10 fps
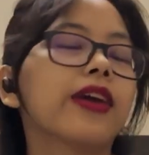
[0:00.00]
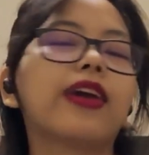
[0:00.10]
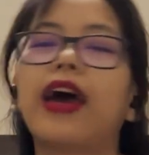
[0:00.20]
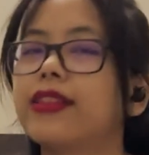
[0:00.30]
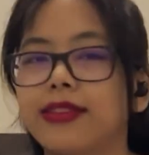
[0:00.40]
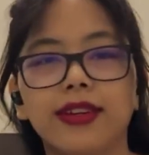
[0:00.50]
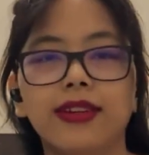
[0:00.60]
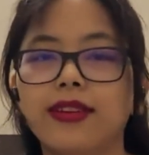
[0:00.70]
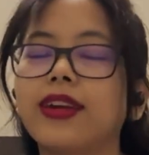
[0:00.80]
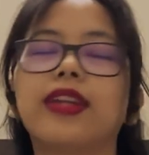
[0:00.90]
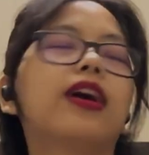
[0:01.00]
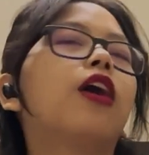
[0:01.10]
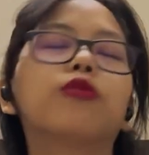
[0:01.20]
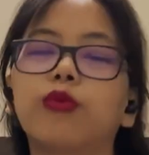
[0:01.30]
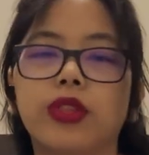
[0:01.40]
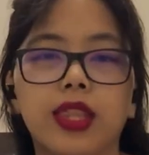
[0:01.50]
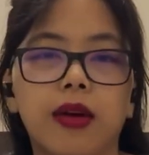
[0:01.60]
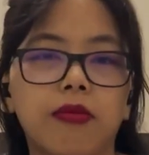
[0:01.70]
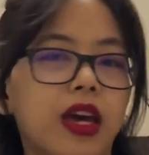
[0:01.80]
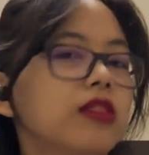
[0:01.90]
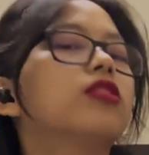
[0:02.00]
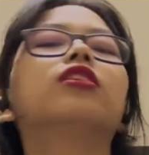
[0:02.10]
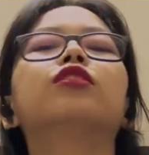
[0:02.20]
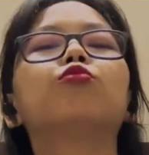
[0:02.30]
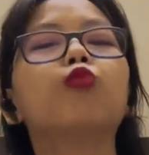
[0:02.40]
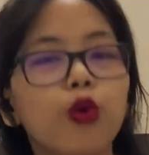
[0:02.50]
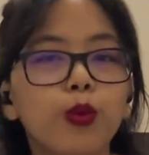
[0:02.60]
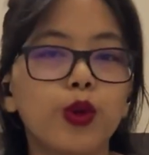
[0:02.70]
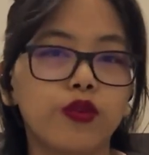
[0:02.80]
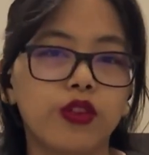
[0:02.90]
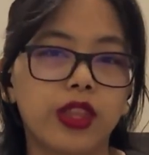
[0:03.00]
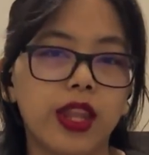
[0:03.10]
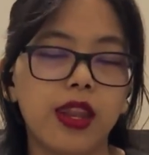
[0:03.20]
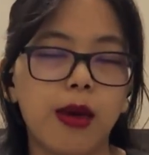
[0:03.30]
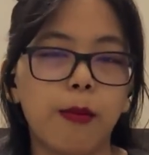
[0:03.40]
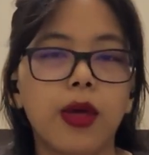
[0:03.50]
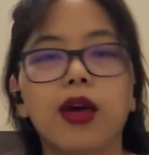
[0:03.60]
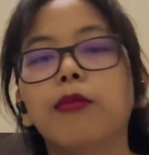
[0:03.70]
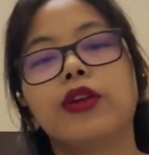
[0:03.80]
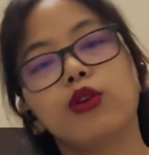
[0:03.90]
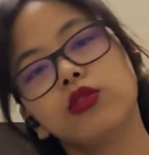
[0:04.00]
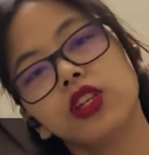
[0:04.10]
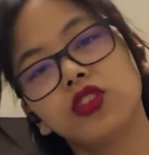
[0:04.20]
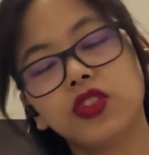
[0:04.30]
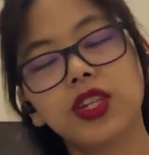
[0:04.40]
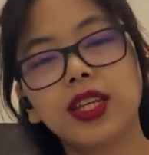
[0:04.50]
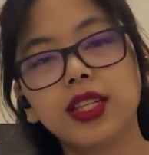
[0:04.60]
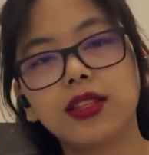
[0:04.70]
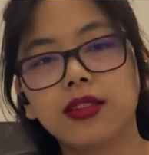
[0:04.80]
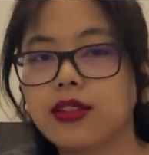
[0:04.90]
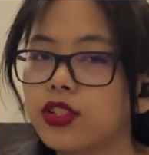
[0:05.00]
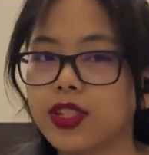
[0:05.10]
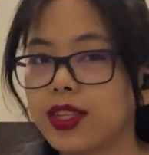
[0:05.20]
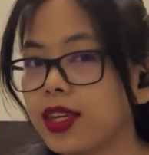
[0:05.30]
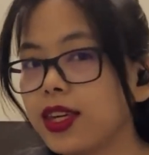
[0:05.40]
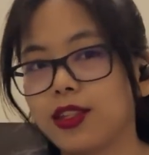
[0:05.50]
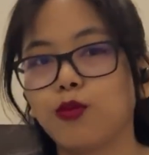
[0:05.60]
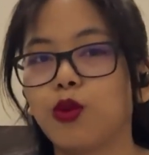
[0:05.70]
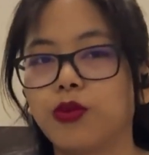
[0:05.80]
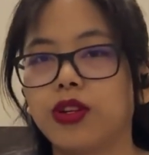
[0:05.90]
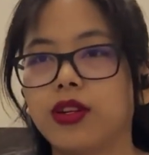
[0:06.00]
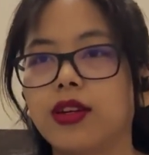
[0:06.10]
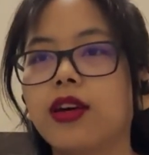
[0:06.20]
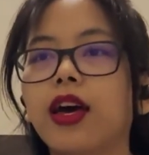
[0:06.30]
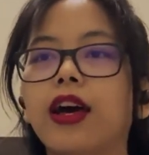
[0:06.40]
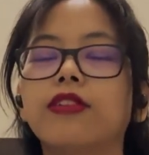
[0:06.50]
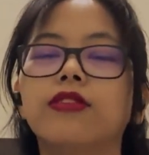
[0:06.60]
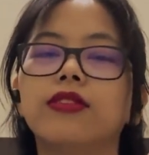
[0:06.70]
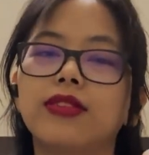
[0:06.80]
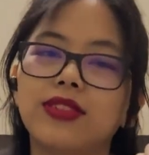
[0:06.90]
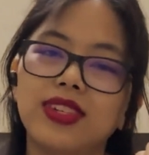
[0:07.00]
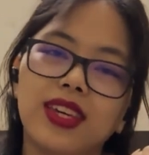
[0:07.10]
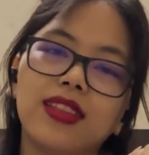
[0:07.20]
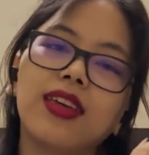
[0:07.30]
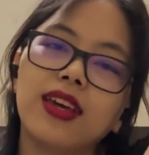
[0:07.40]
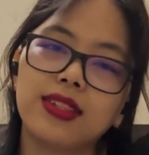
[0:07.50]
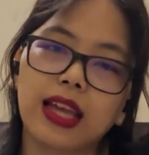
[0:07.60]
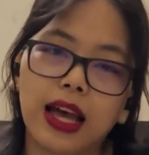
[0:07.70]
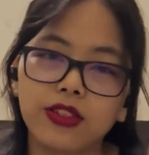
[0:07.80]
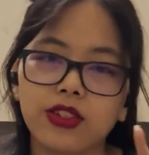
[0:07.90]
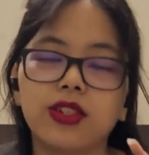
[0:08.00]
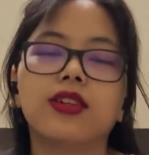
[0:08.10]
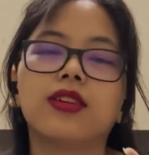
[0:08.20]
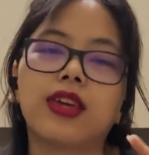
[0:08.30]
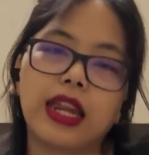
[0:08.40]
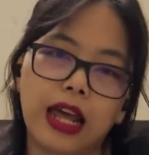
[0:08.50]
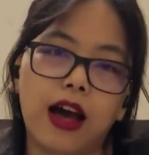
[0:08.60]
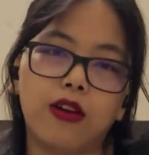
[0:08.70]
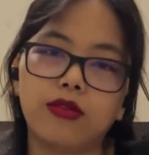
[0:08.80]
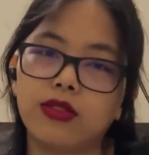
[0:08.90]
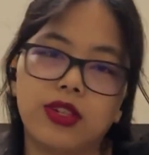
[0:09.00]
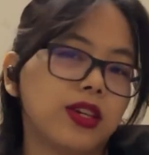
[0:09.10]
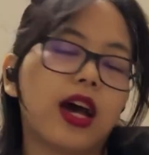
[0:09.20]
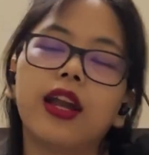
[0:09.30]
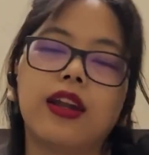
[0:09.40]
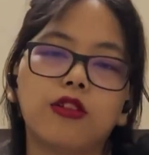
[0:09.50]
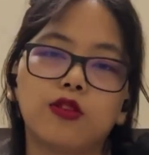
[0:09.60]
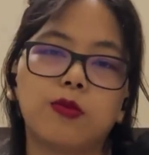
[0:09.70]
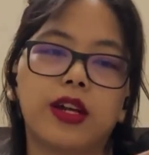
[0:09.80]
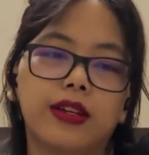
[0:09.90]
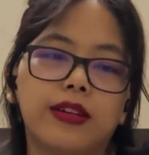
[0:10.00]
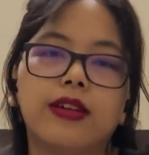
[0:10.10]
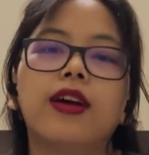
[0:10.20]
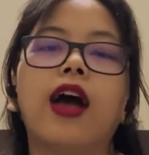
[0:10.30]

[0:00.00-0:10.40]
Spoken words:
Catherine can outwit them. Catherine is more beautiful than them, but only Jean, she is more prettier, and she thinks that she can't outsmart her.